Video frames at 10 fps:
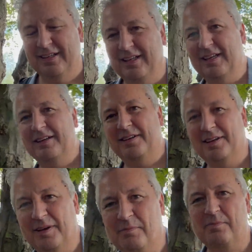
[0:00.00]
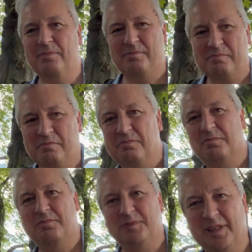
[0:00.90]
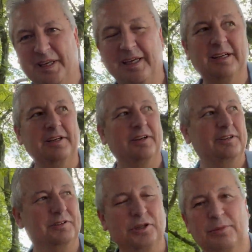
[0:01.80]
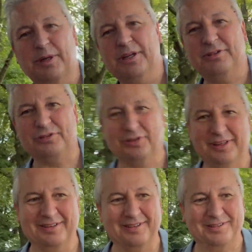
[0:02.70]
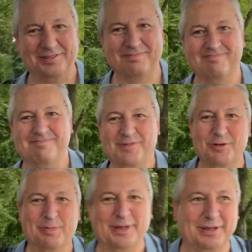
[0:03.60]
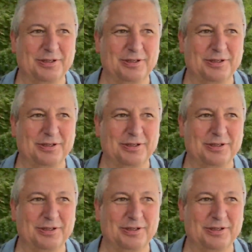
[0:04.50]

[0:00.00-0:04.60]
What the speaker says: England, like German history and European